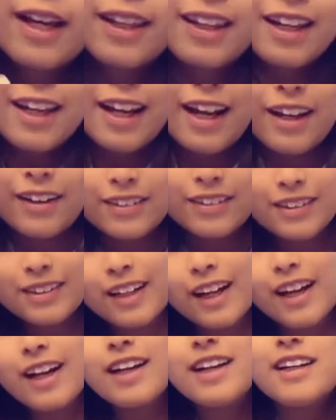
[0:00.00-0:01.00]
that out
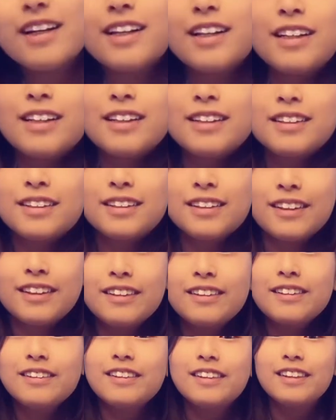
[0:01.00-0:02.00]
today.
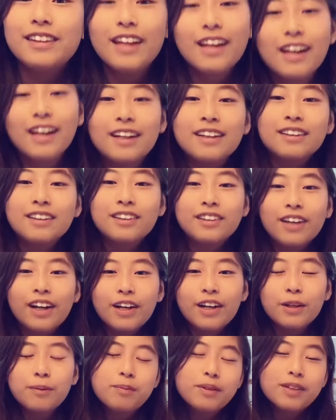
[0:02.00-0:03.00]
So yeah, I
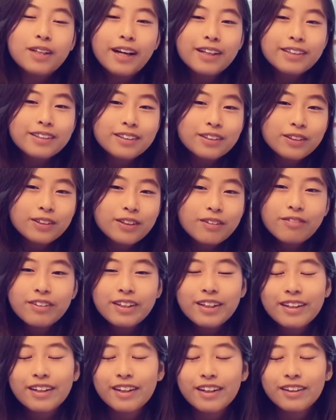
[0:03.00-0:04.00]
hope you guys enjoy the
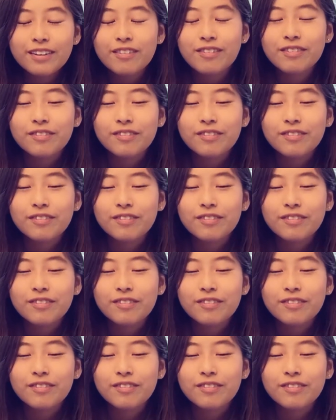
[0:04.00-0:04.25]
video.